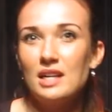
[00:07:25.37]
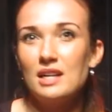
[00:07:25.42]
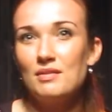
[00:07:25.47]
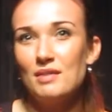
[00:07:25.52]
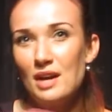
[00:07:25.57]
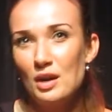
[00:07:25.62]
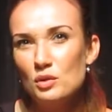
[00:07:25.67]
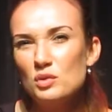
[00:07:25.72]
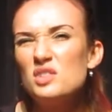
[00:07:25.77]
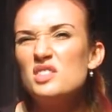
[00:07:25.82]
kind
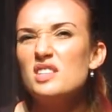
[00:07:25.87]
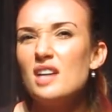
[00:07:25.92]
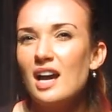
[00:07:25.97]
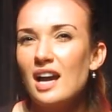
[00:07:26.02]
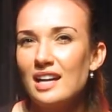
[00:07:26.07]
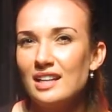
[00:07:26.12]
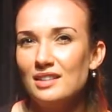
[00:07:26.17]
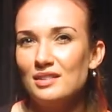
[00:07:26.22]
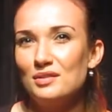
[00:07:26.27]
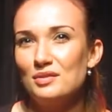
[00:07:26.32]
of
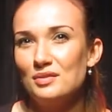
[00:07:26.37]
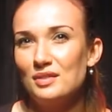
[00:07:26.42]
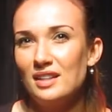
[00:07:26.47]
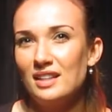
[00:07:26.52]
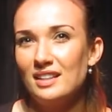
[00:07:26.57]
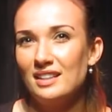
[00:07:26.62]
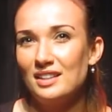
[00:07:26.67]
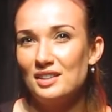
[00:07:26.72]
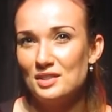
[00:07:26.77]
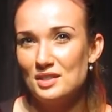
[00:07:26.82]
outside of
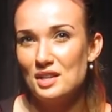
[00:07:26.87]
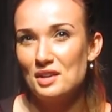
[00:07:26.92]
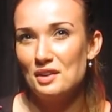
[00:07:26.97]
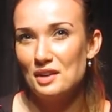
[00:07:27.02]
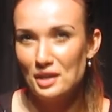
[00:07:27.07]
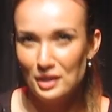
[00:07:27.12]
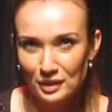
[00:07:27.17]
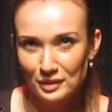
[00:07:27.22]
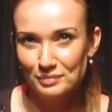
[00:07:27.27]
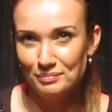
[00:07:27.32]

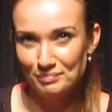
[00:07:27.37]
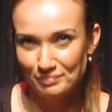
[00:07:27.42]
Ontario.